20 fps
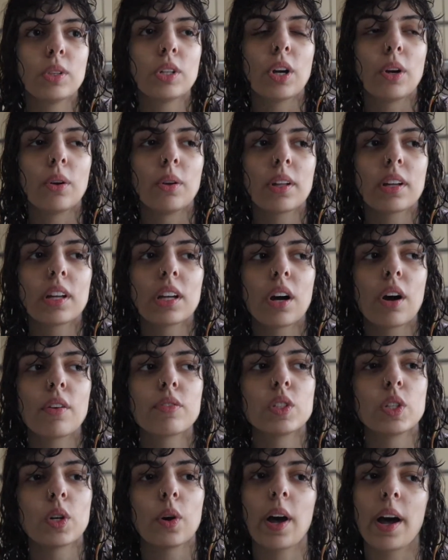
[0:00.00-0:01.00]
You know, looking
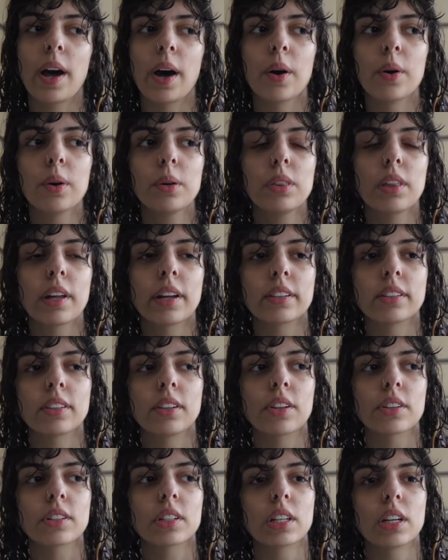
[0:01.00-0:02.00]
after your health and
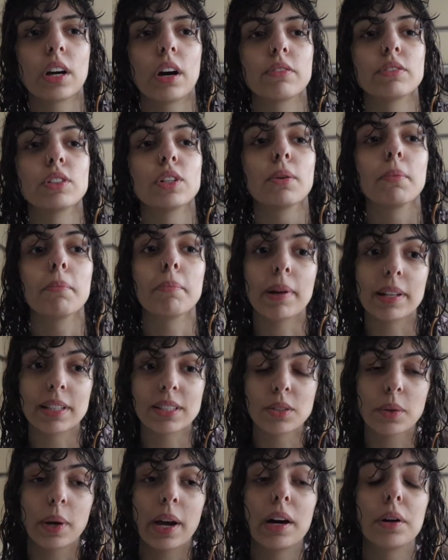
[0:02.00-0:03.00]
looking after your
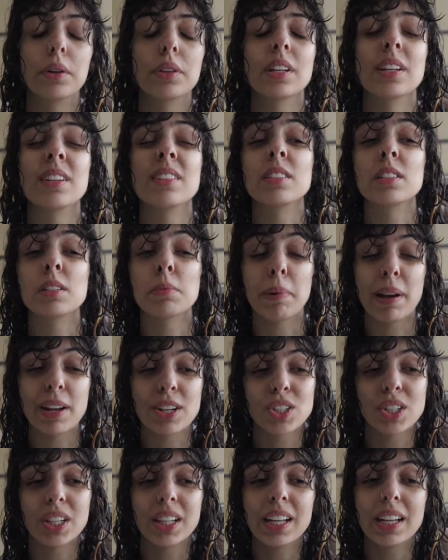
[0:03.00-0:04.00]
mental health
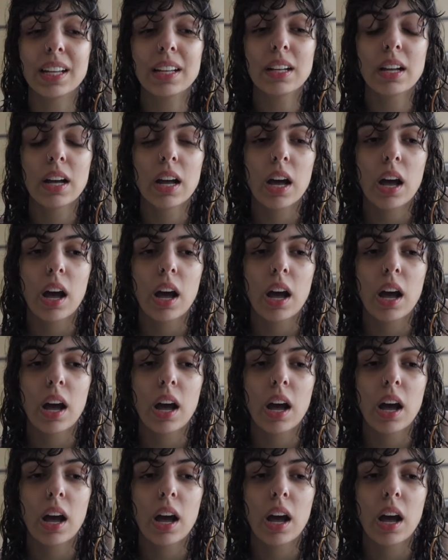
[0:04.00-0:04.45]
especially.